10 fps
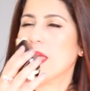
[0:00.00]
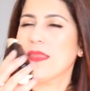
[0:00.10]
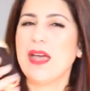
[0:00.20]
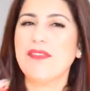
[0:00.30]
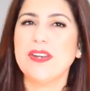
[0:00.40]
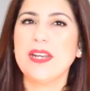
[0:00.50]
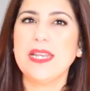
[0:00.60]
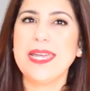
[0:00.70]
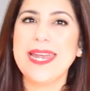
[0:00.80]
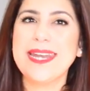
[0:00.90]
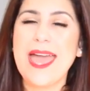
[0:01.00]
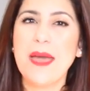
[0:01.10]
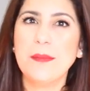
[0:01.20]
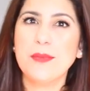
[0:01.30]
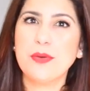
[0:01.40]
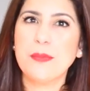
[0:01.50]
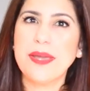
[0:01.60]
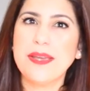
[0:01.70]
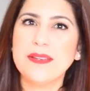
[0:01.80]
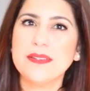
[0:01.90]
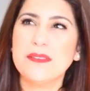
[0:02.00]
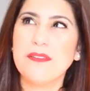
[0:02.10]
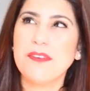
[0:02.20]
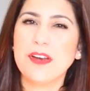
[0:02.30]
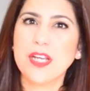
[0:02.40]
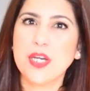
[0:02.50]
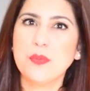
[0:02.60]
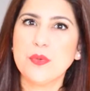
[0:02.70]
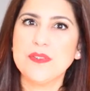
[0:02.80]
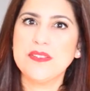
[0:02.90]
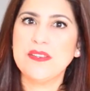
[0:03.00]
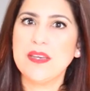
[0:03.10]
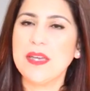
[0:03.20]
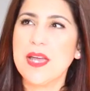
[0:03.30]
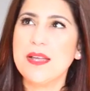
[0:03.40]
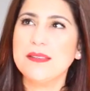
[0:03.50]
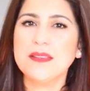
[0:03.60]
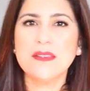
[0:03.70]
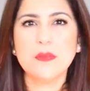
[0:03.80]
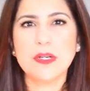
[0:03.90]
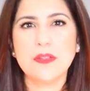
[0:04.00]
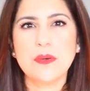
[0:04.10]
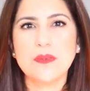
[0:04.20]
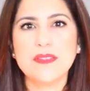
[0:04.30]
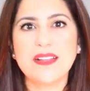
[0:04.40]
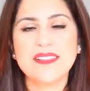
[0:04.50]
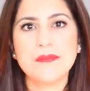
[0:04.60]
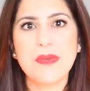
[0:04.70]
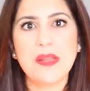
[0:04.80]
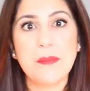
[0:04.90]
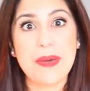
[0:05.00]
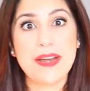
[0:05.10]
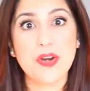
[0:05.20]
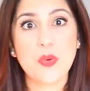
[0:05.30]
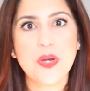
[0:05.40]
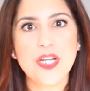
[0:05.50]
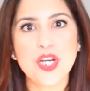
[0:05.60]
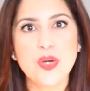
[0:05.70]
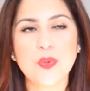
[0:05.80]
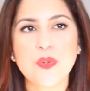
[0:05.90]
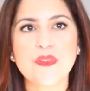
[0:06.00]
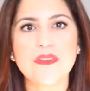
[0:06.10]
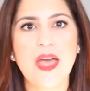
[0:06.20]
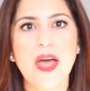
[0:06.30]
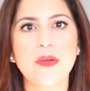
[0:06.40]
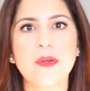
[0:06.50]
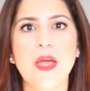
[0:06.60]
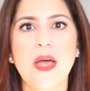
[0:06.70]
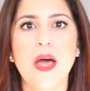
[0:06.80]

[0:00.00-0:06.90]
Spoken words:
Definitely an amber base, very woodsy. This is one of those that smell better when it cools down.